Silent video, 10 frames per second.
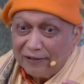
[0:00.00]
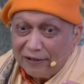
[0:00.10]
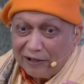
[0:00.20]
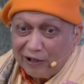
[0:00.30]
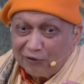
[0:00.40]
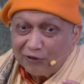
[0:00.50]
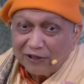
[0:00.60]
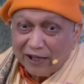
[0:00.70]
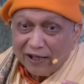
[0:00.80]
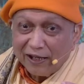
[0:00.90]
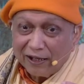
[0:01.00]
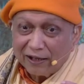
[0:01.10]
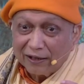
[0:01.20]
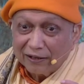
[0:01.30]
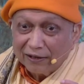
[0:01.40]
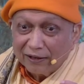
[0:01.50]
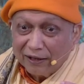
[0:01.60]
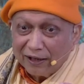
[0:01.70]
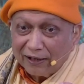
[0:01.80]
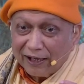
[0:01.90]
instead of
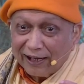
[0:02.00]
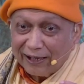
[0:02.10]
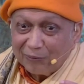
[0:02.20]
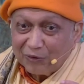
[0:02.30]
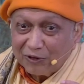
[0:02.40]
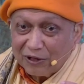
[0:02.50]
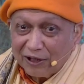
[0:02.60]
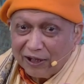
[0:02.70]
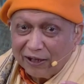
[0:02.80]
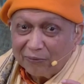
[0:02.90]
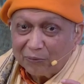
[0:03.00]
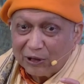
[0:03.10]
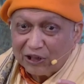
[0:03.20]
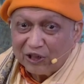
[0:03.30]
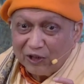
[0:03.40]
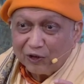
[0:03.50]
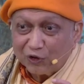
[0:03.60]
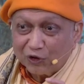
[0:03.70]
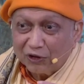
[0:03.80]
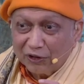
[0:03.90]
saying, that I am seeing
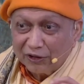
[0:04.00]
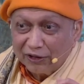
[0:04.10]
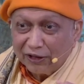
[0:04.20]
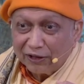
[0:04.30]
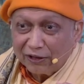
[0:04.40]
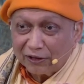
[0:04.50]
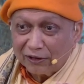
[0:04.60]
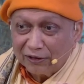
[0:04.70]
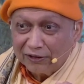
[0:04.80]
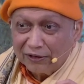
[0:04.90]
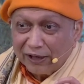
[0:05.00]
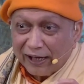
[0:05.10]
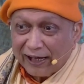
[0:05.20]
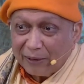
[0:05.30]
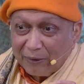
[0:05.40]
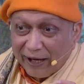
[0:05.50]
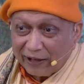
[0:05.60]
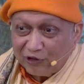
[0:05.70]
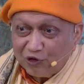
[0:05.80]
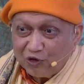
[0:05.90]
Prithish here. I
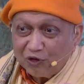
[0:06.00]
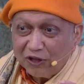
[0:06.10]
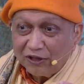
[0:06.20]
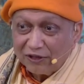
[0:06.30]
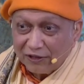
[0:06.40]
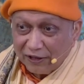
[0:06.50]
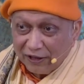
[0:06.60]
am actually